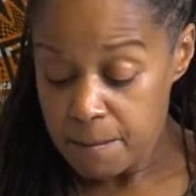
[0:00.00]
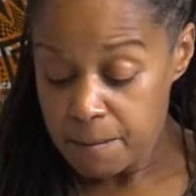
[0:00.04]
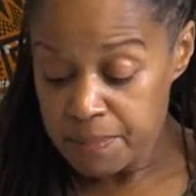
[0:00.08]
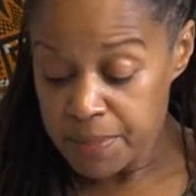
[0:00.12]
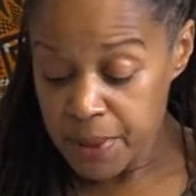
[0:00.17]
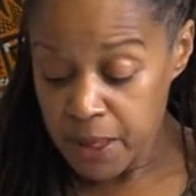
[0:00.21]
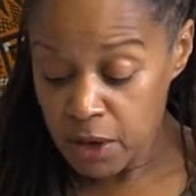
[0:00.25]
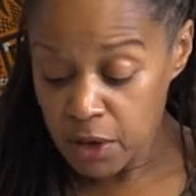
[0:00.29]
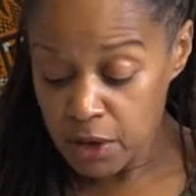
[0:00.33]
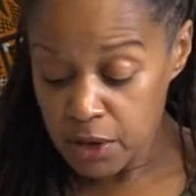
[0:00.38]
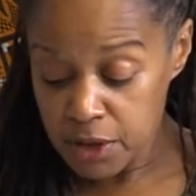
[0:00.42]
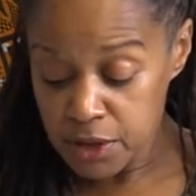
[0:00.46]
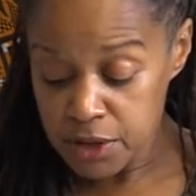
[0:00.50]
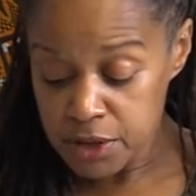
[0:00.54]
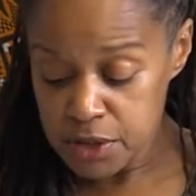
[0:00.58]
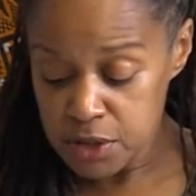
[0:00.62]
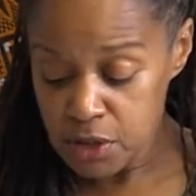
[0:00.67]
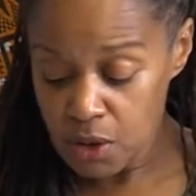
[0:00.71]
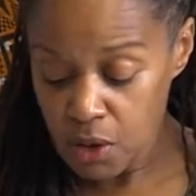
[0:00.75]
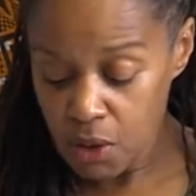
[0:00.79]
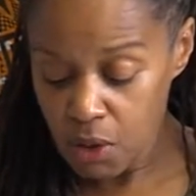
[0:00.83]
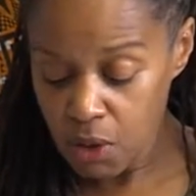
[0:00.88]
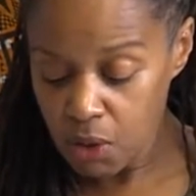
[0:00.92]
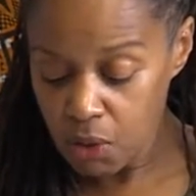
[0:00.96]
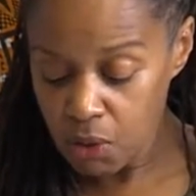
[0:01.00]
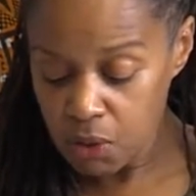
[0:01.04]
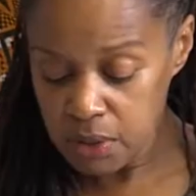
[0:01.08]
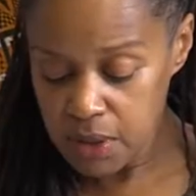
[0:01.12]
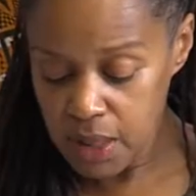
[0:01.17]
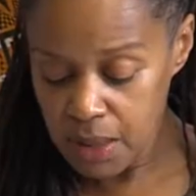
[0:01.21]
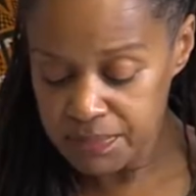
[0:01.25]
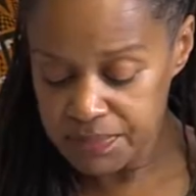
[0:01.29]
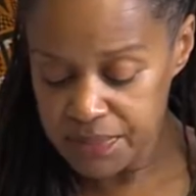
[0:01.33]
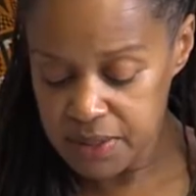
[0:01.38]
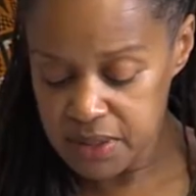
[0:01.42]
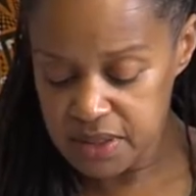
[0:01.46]
bearers hold
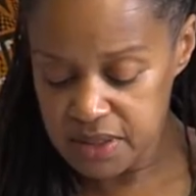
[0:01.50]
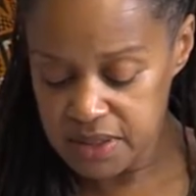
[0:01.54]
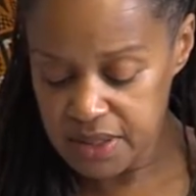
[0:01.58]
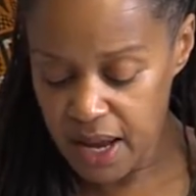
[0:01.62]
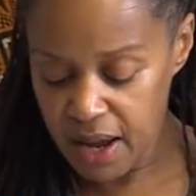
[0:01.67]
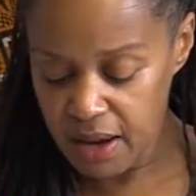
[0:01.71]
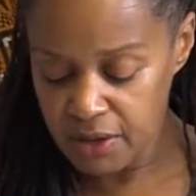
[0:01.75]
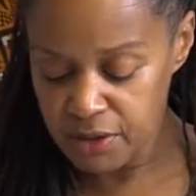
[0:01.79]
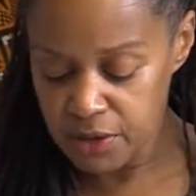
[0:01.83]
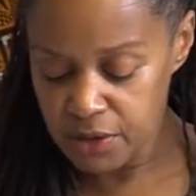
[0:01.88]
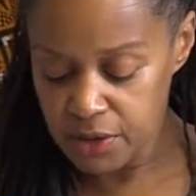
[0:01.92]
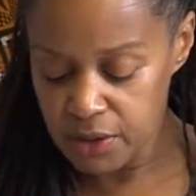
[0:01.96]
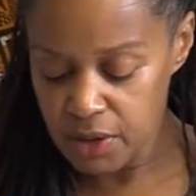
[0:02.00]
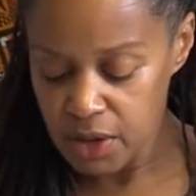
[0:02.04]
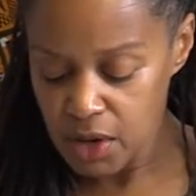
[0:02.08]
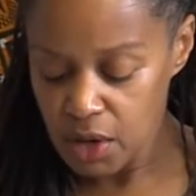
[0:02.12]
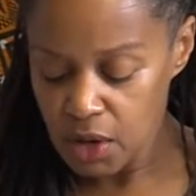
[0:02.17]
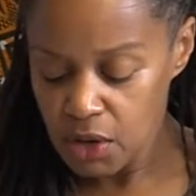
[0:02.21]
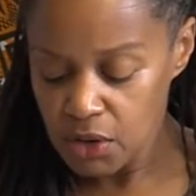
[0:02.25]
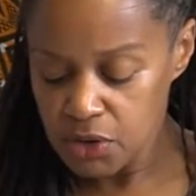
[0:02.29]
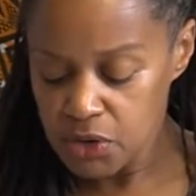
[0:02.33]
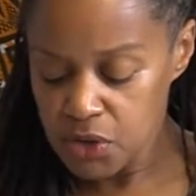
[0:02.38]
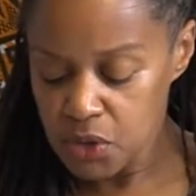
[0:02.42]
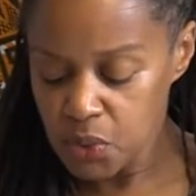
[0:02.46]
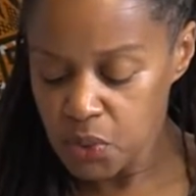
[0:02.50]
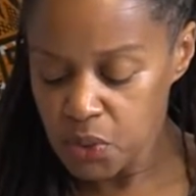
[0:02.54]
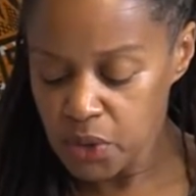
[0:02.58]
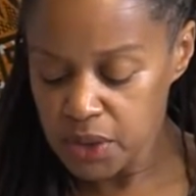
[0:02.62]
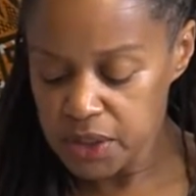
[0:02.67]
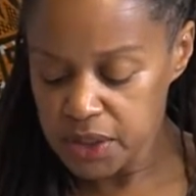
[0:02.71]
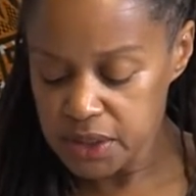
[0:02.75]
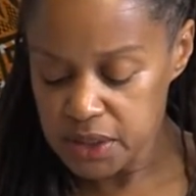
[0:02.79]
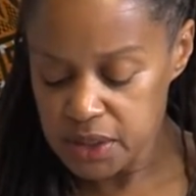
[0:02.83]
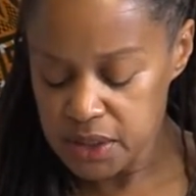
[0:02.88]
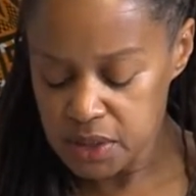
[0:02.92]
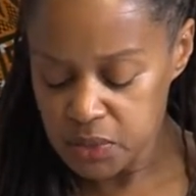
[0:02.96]
up the standard
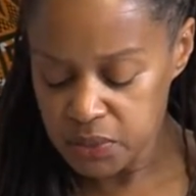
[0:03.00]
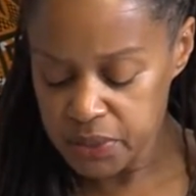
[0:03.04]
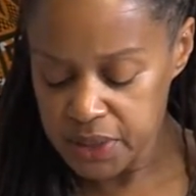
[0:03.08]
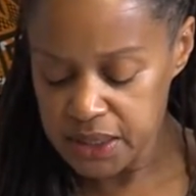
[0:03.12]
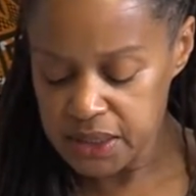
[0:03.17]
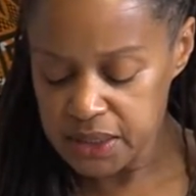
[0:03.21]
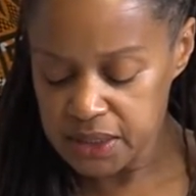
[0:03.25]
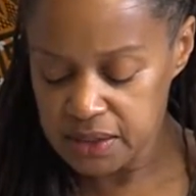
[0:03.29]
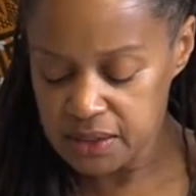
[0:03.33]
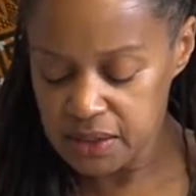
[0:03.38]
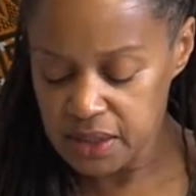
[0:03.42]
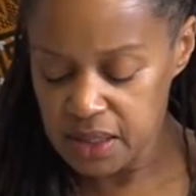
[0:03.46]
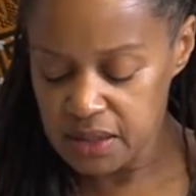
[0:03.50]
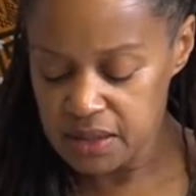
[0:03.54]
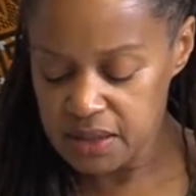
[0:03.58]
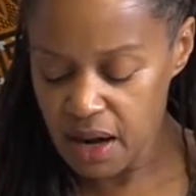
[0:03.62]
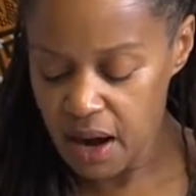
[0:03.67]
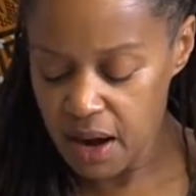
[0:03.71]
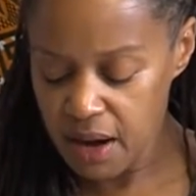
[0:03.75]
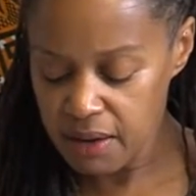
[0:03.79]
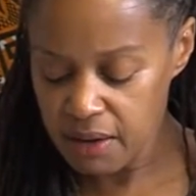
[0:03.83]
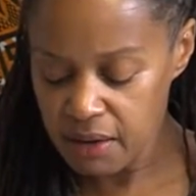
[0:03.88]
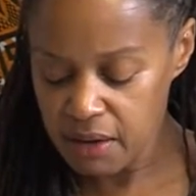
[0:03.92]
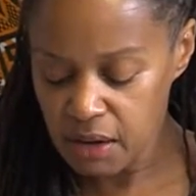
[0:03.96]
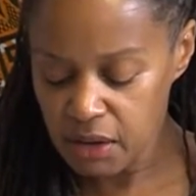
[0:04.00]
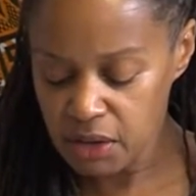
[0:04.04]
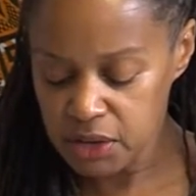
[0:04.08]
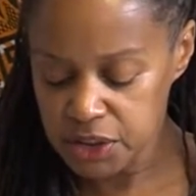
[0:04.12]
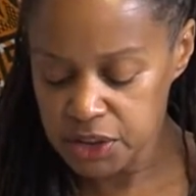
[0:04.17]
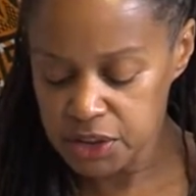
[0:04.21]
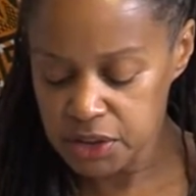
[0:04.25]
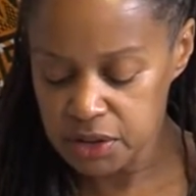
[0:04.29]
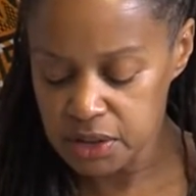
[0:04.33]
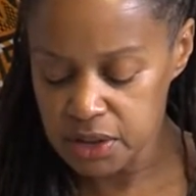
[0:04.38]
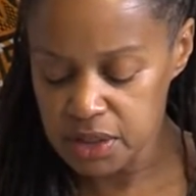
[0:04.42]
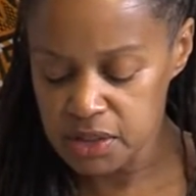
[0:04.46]
towards which the entire
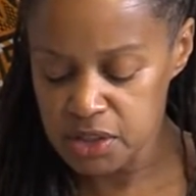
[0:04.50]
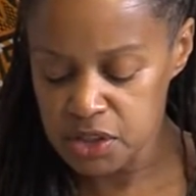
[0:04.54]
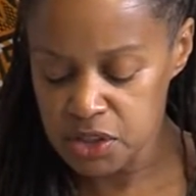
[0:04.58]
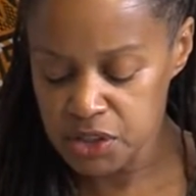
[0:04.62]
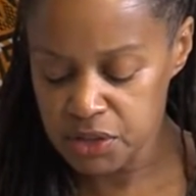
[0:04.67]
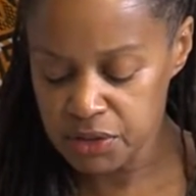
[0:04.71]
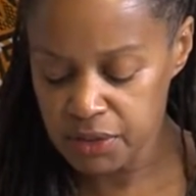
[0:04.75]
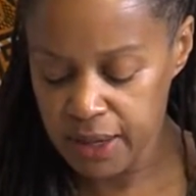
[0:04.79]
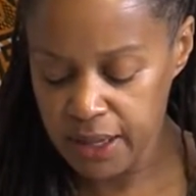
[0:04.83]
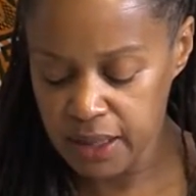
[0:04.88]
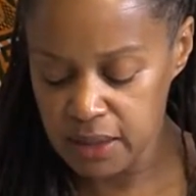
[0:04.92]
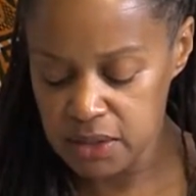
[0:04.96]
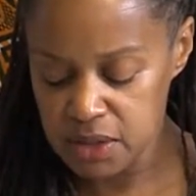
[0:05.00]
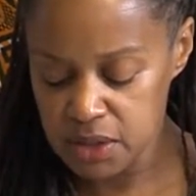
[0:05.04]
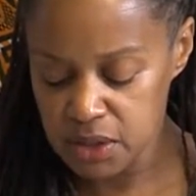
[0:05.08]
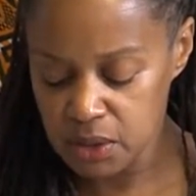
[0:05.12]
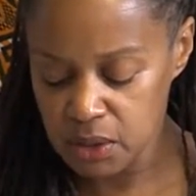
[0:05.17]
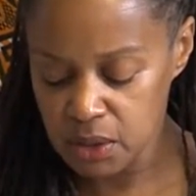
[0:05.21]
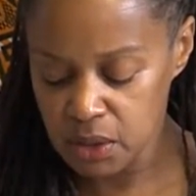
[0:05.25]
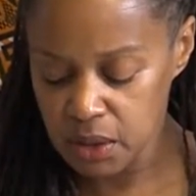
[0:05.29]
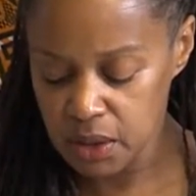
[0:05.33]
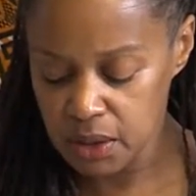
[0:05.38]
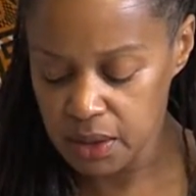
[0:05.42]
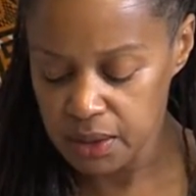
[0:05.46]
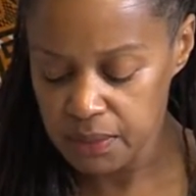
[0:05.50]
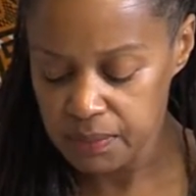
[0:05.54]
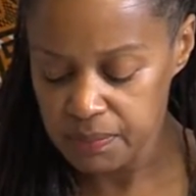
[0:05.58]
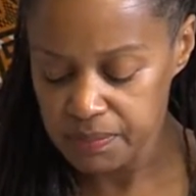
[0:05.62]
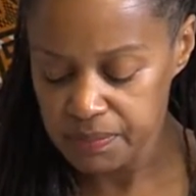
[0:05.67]
culture is trained to look.